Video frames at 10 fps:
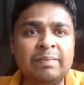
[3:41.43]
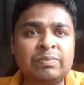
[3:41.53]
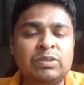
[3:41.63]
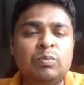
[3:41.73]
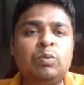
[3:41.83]

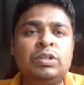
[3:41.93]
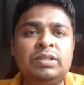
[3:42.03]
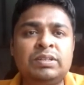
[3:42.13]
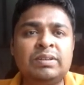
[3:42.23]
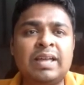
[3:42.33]
you put
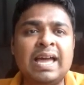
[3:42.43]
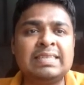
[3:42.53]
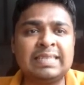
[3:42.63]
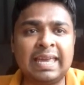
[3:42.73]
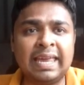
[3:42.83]
it
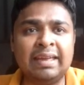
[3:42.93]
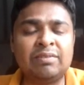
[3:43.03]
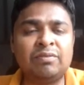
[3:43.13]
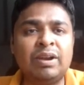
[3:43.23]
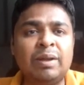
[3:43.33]
as a,
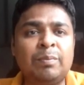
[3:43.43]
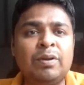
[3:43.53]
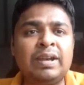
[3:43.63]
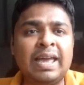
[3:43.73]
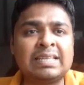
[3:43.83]
1
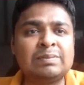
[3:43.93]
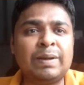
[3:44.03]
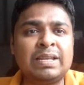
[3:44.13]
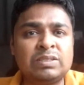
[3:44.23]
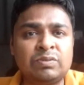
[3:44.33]
upon x
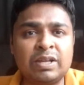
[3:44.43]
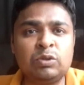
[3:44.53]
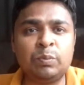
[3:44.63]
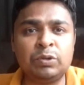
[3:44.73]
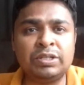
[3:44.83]
minus y, you
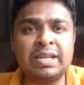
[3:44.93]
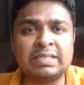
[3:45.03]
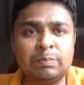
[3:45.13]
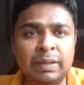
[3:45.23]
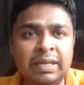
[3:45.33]
put it as
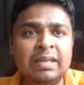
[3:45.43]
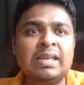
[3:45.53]
b